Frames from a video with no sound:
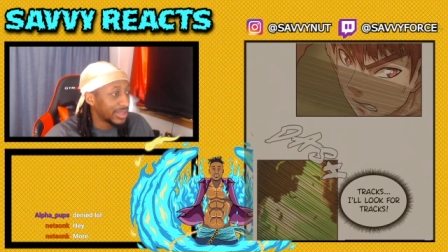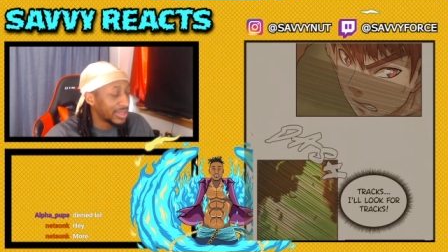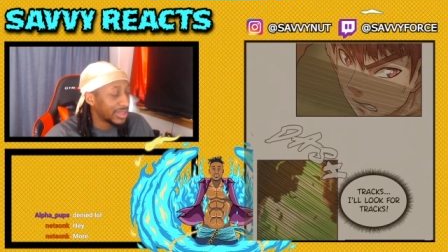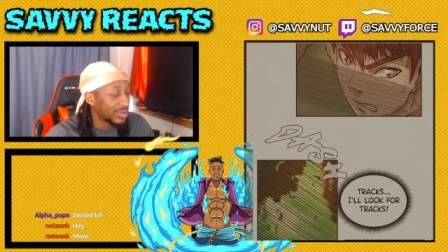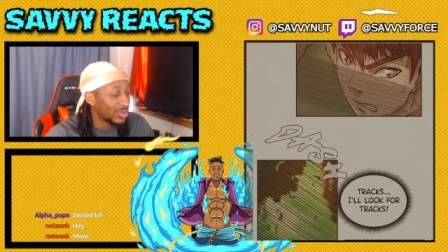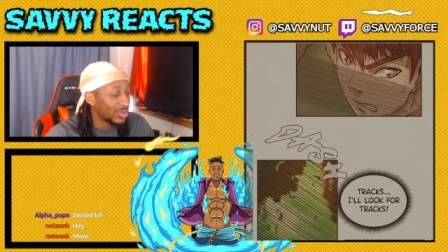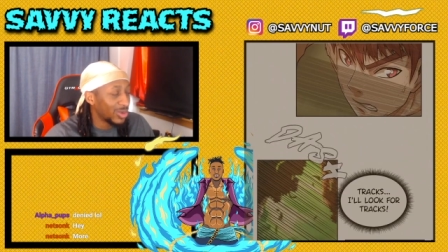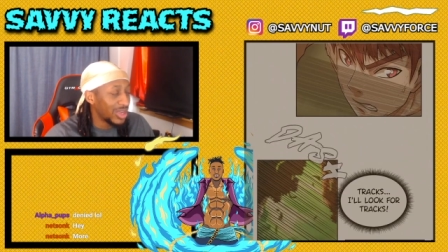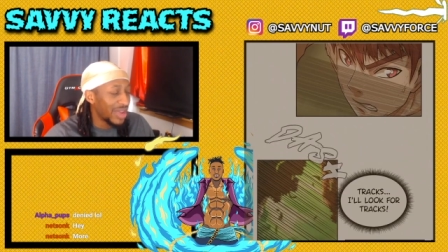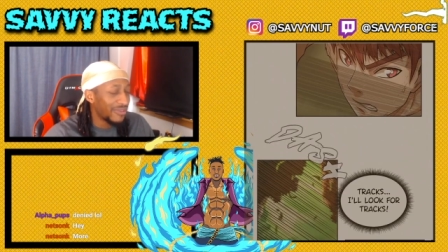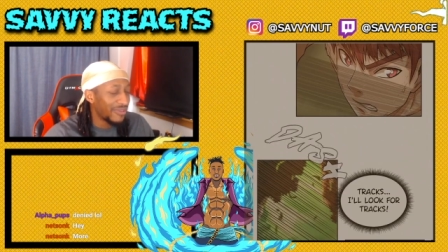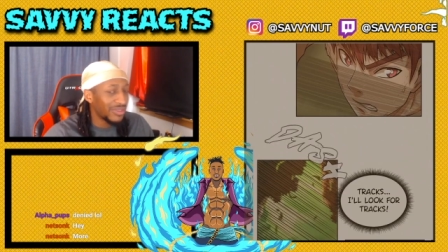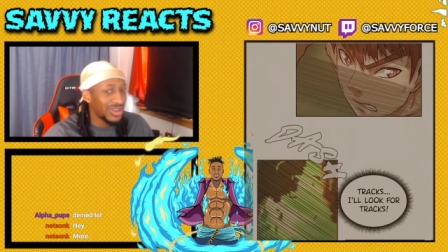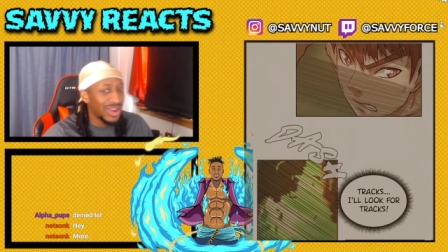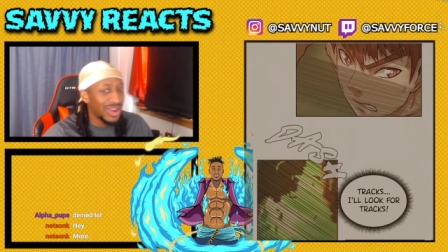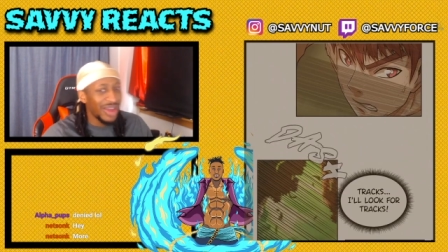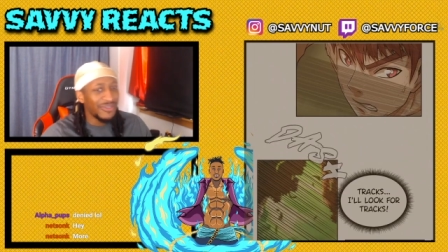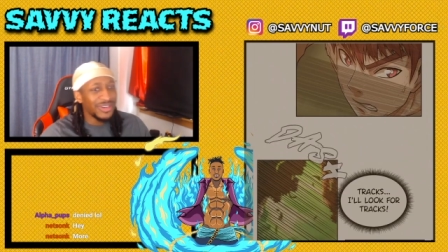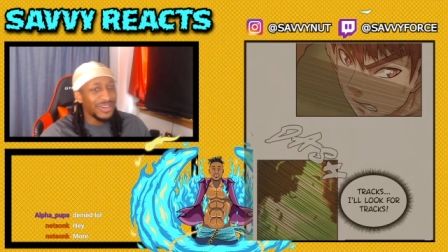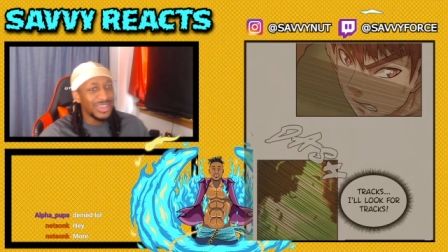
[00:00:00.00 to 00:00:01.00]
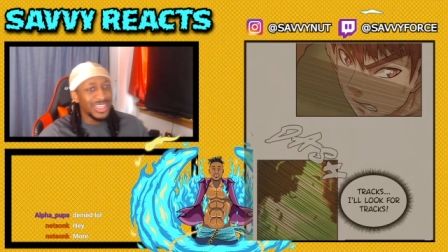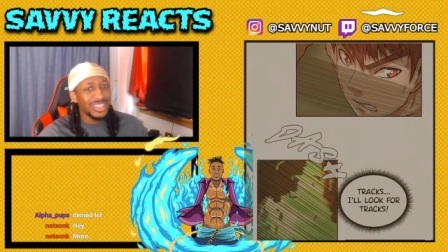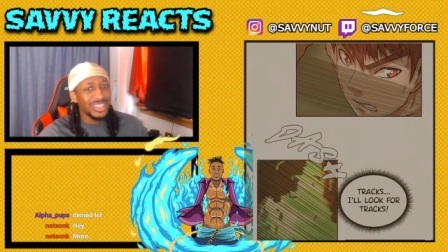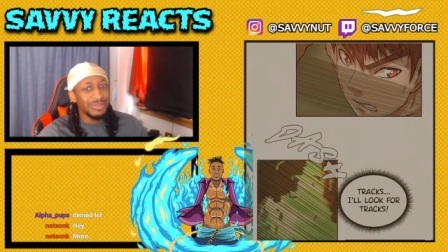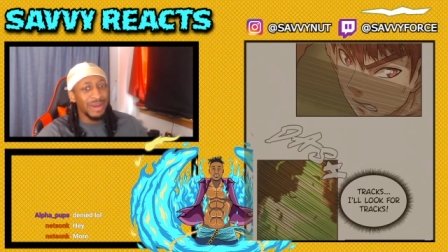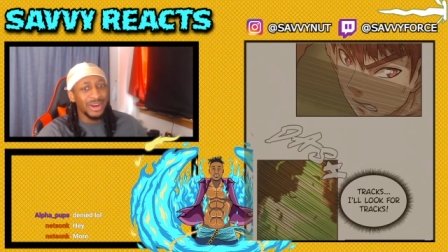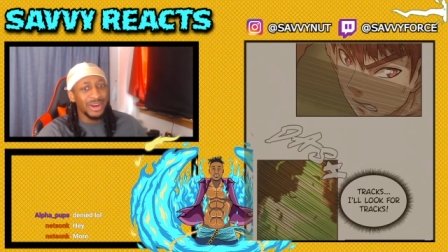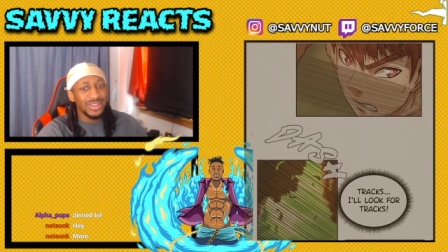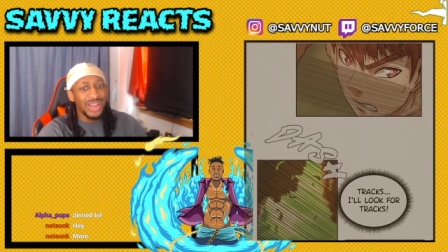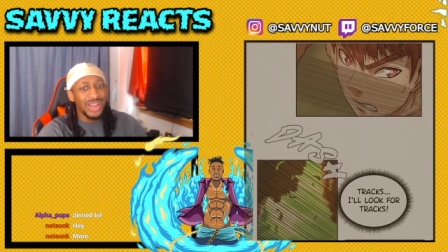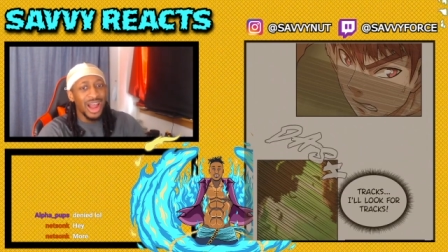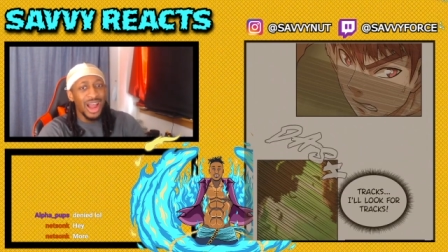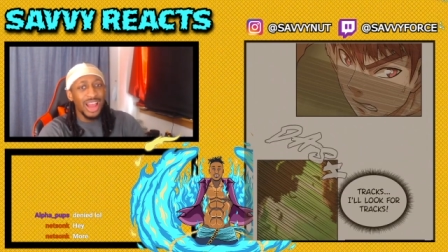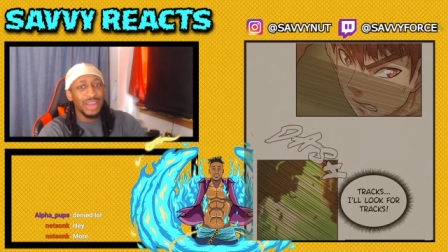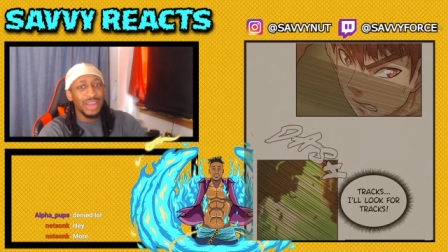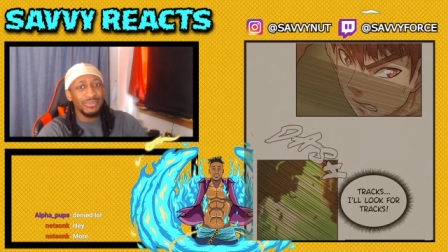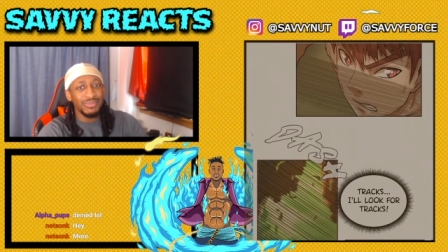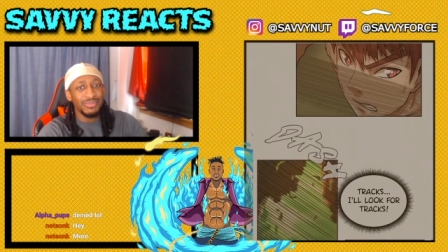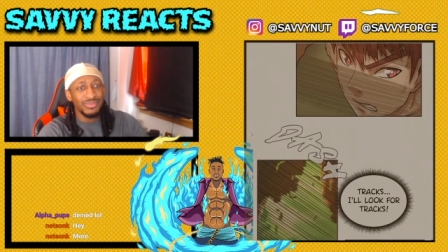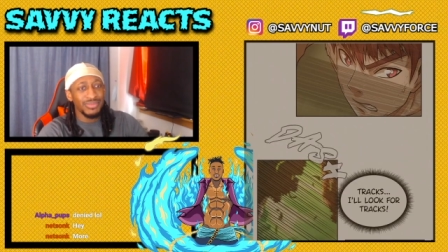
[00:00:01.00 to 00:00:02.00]
Well, you have, you have a decent amount of
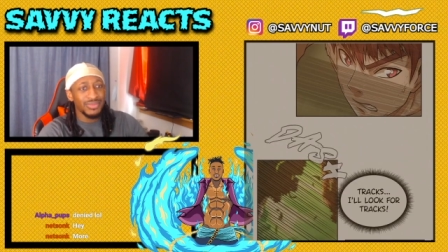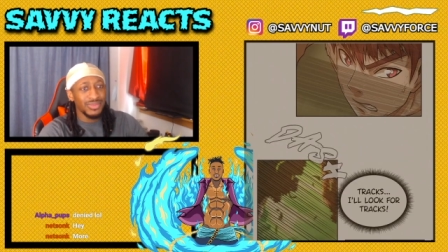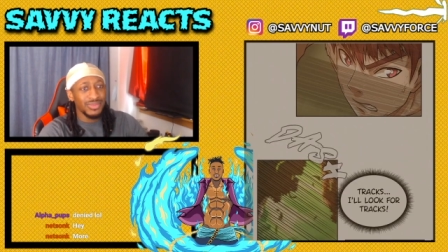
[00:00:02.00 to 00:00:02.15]
time.